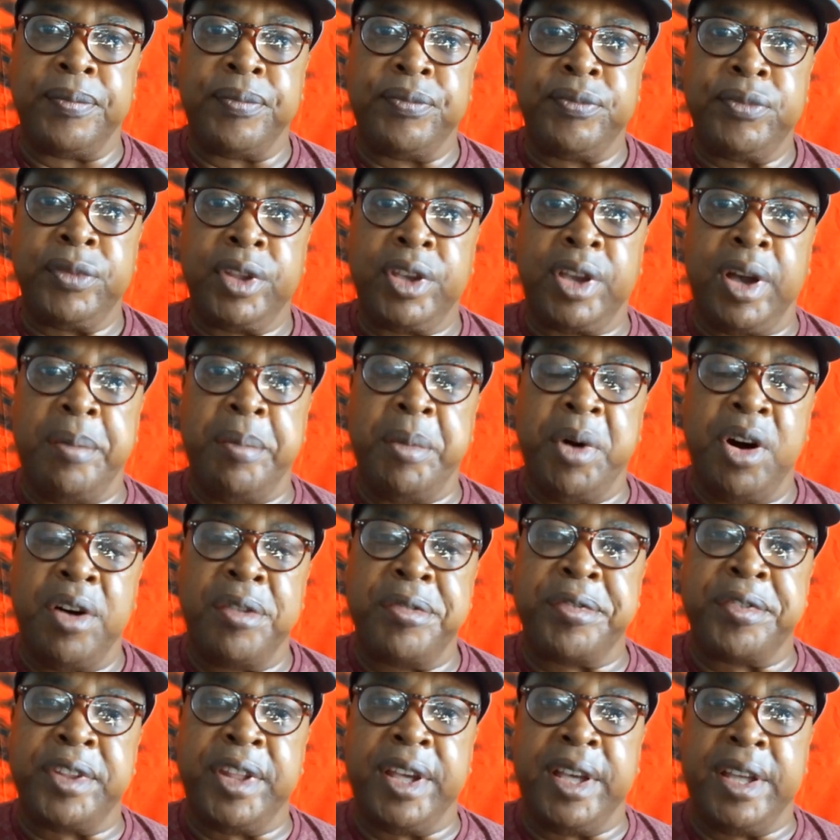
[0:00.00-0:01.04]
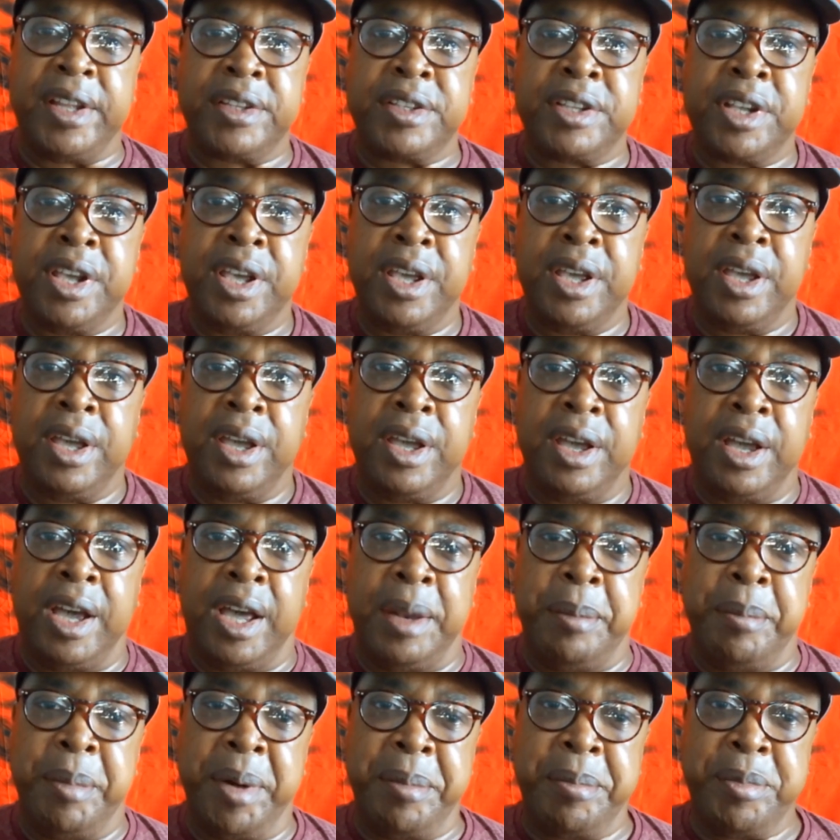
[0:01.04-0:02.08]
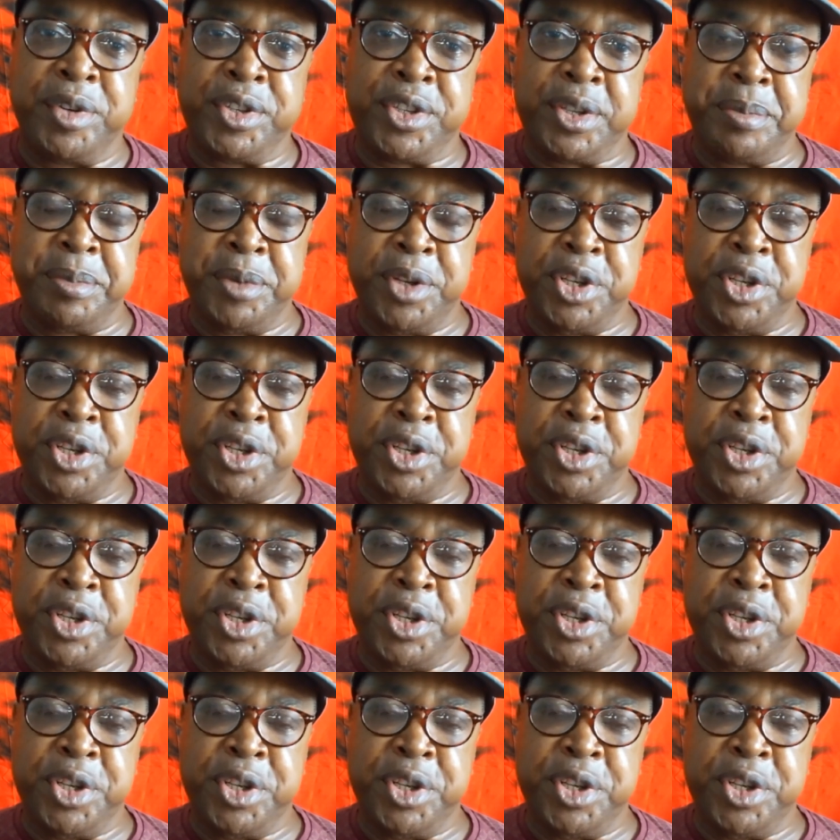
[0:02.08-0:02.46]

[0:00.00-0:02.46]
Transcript: Come off of that. And remember some of the